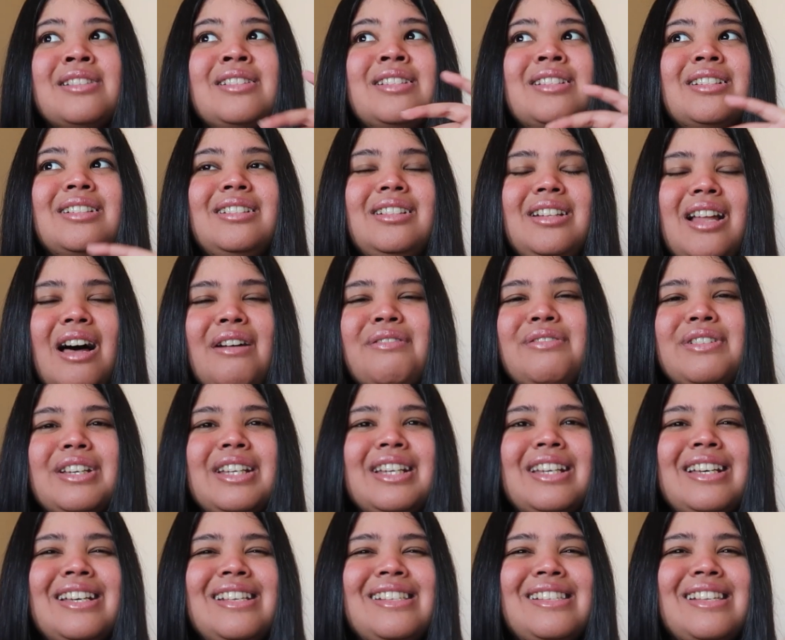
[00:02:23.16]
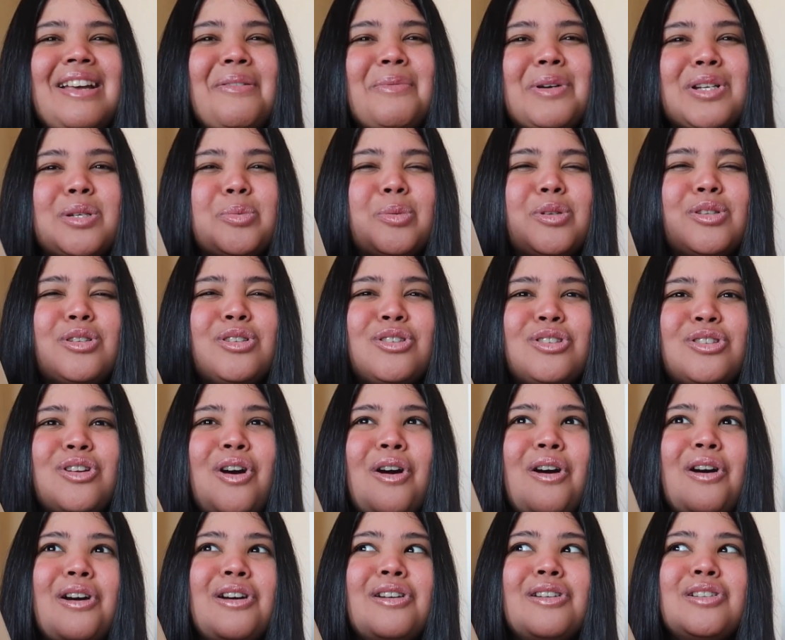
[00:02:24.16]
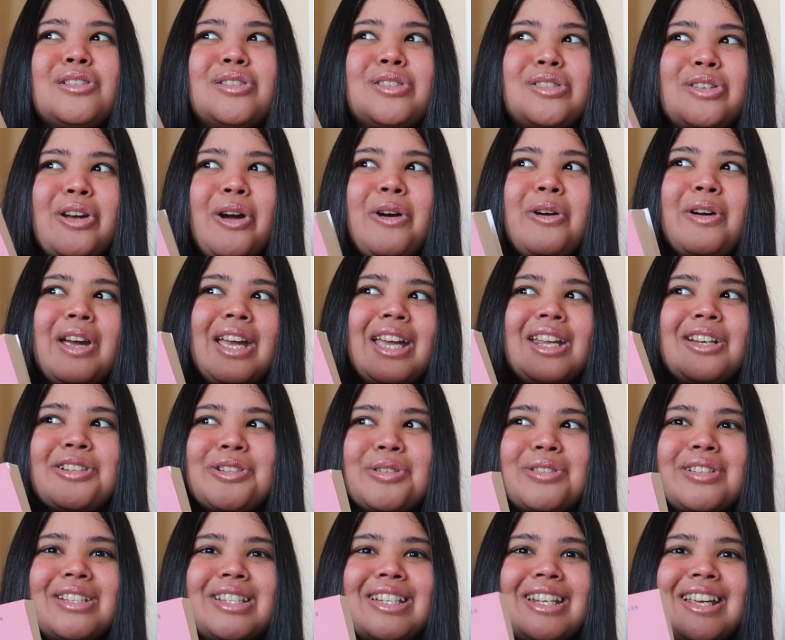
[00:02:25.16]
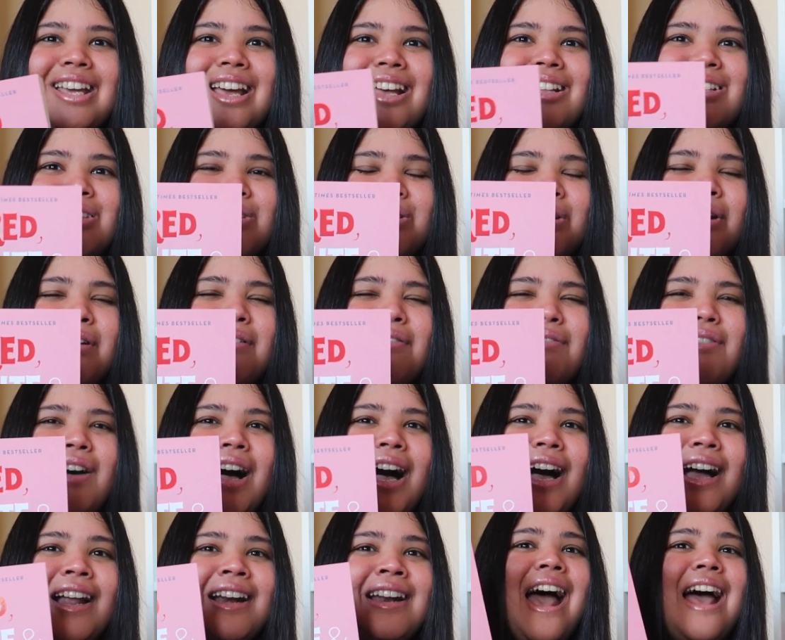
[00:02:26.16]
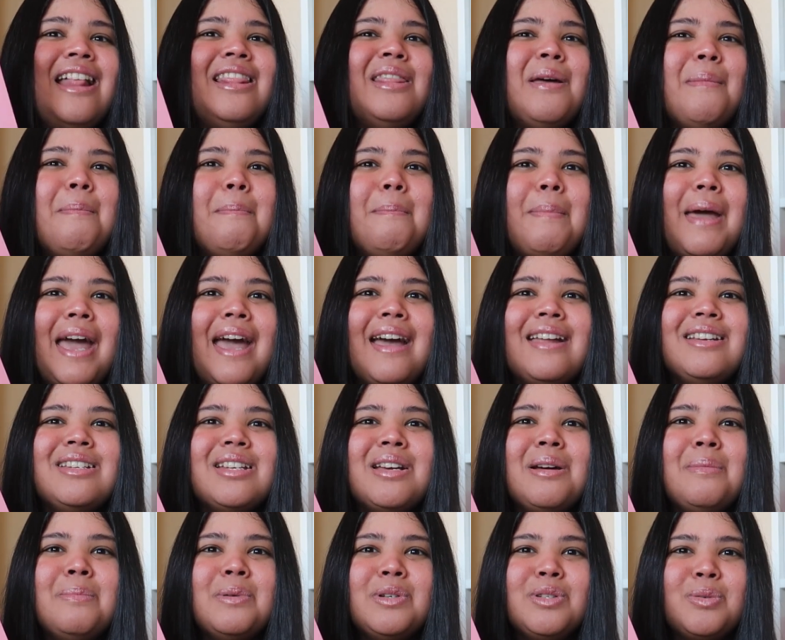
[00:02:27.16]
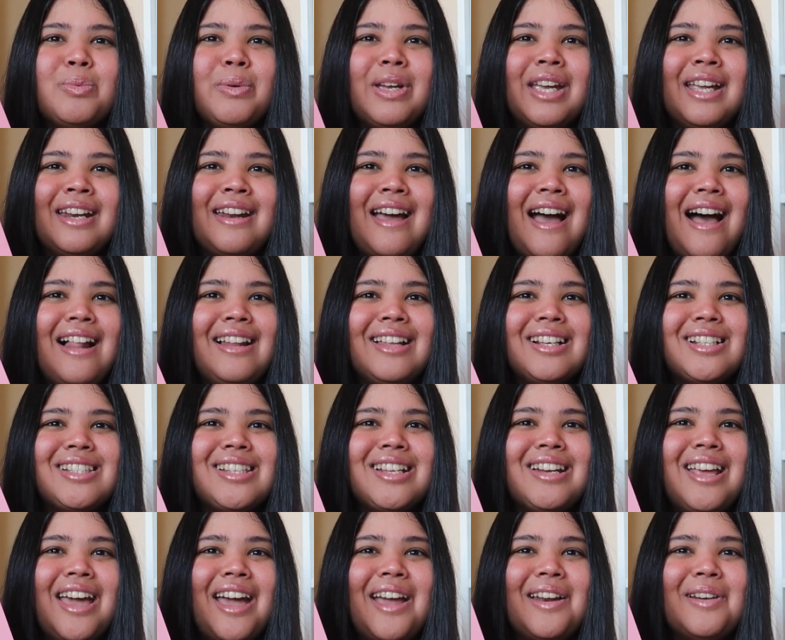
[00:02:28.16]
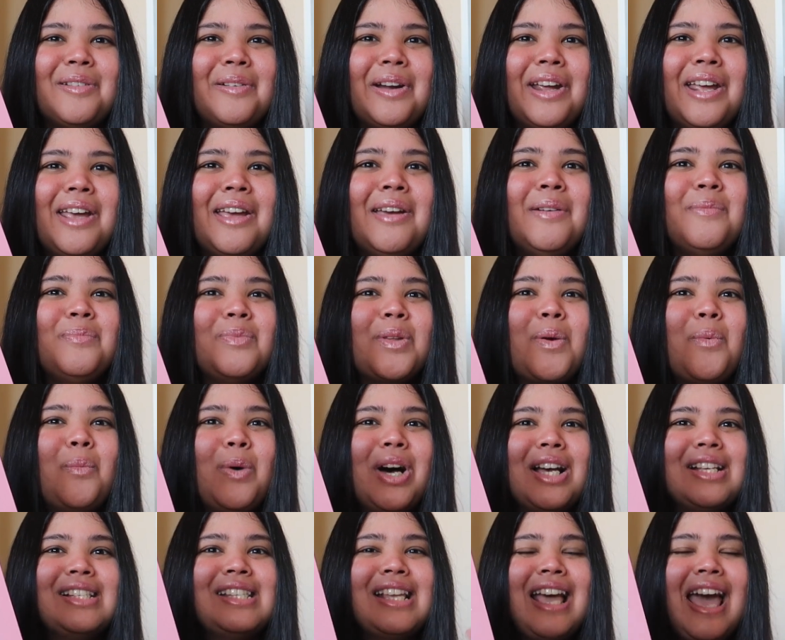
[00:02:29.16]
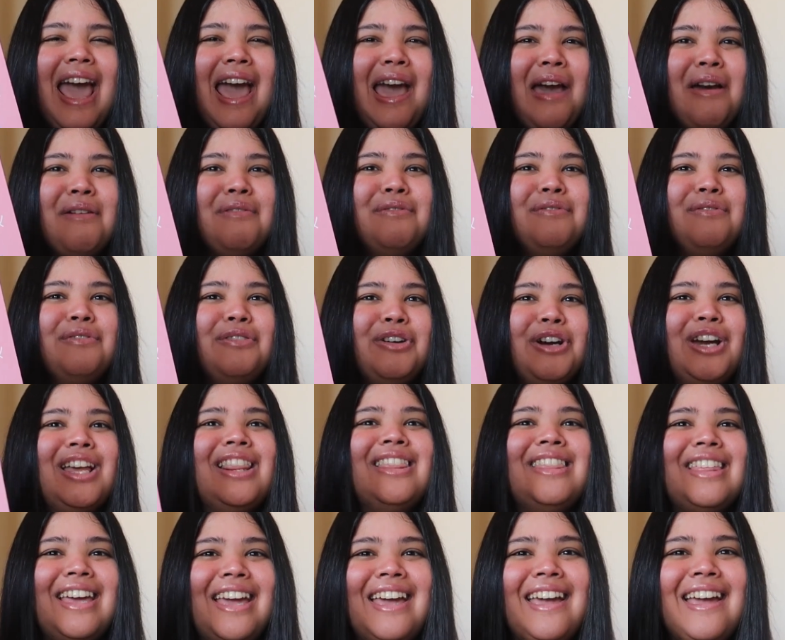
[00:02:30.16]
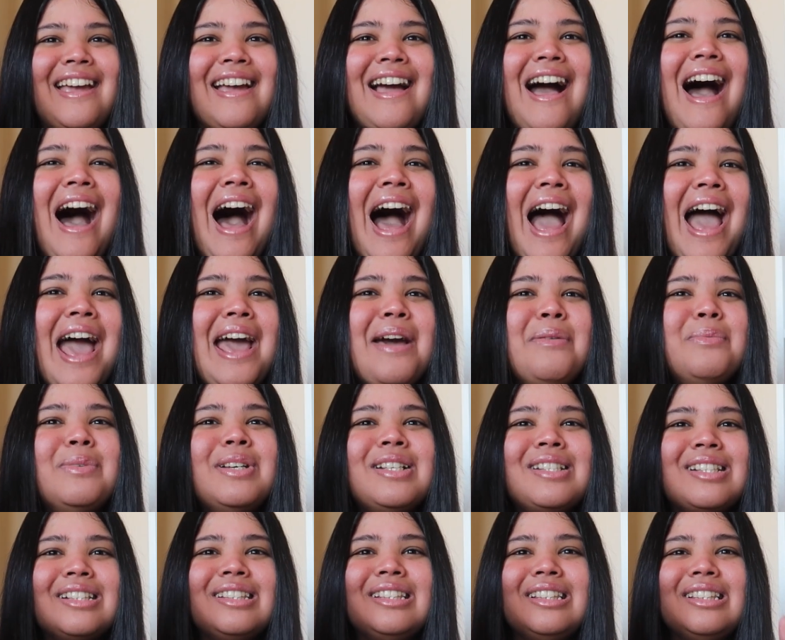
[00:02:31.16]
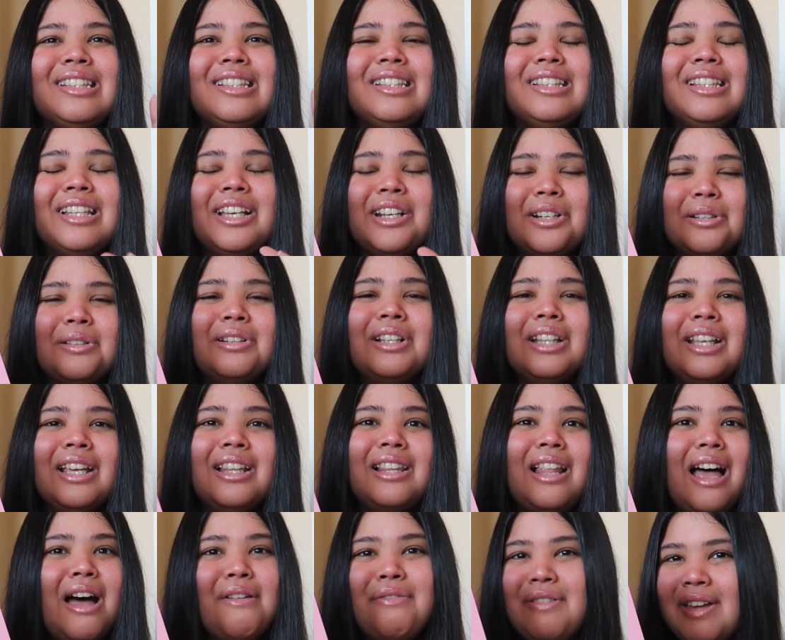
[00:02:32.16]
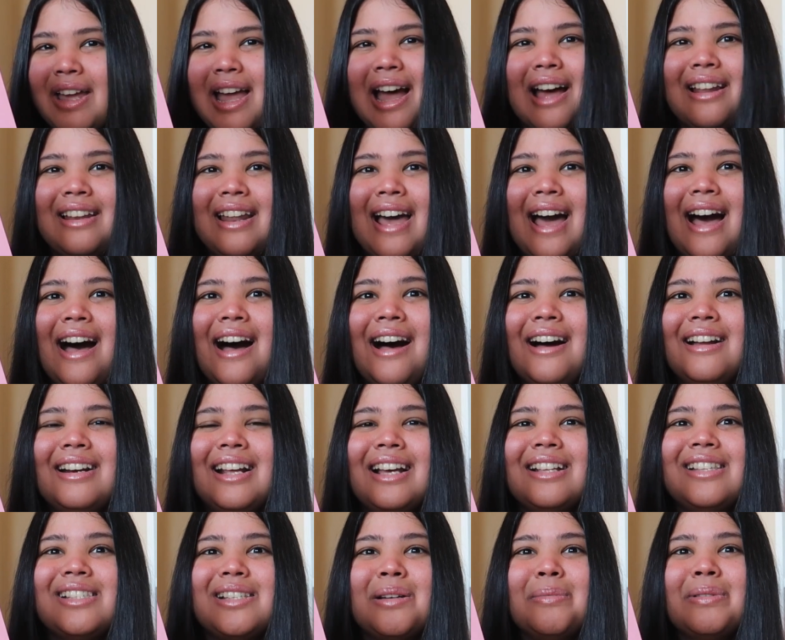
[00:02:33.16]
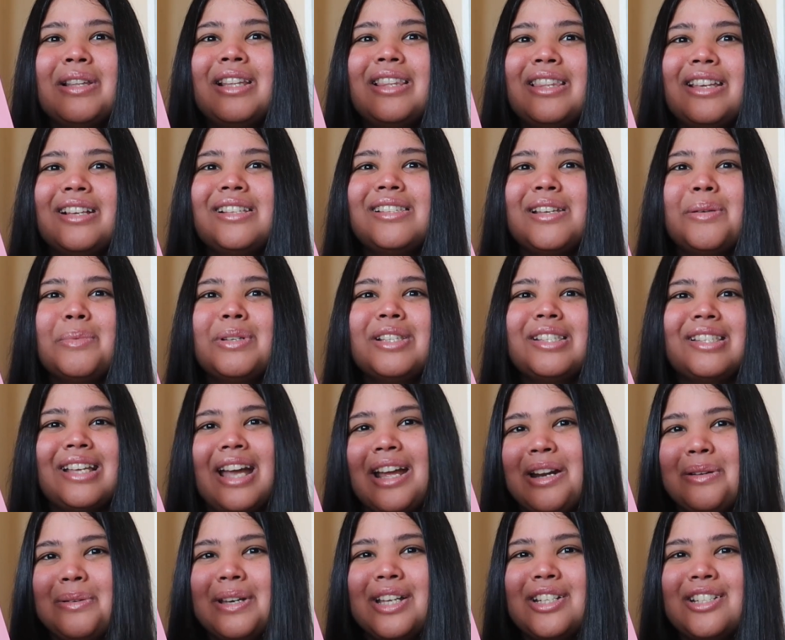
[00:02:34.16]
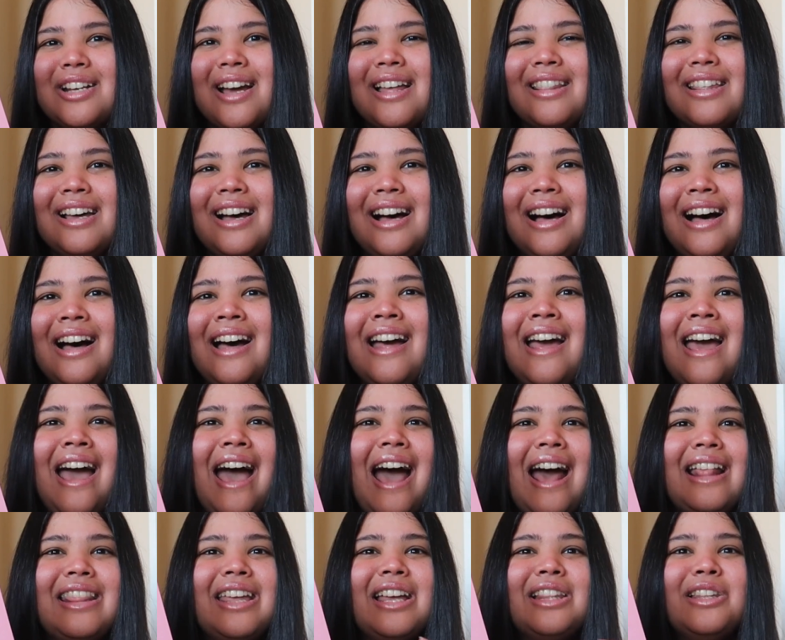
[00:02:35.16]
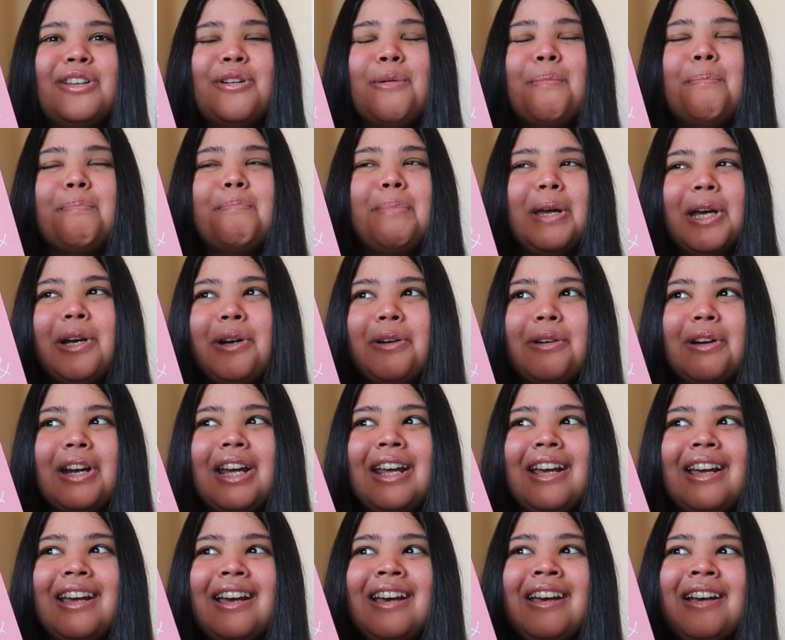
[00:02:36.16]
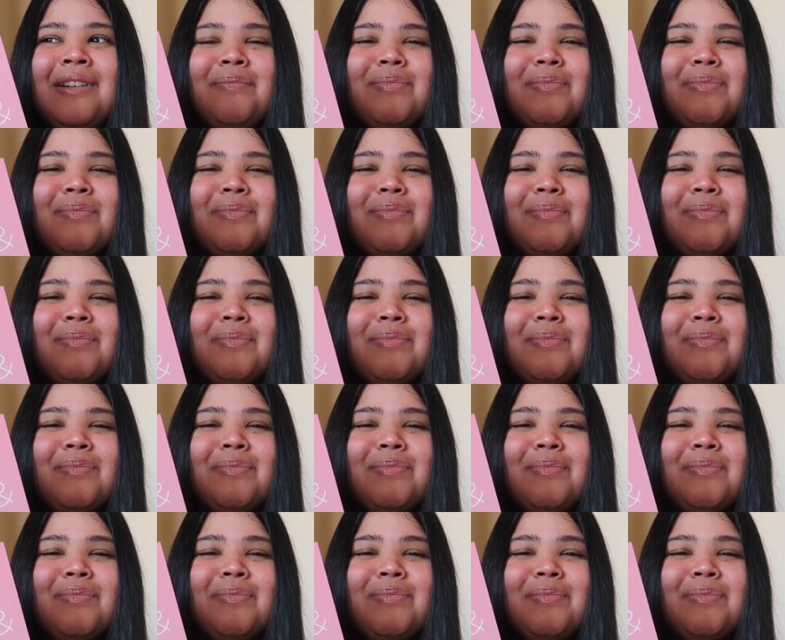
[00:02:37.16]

to lovers, which was so, so interesting and so fun. And the banter between Alex and Henry was everything. I was literally laughing out loud at some of the things they would say to each other and their little bickering.